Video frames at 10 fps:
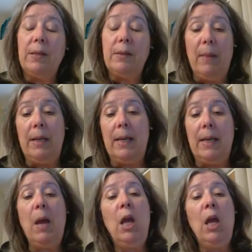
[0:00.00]
man
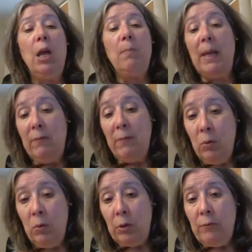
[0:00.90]
named
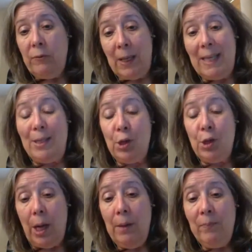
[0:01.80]
Benvenuto
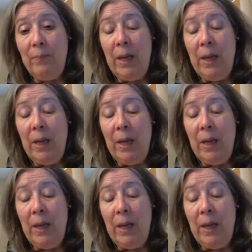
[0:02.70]
Fenice.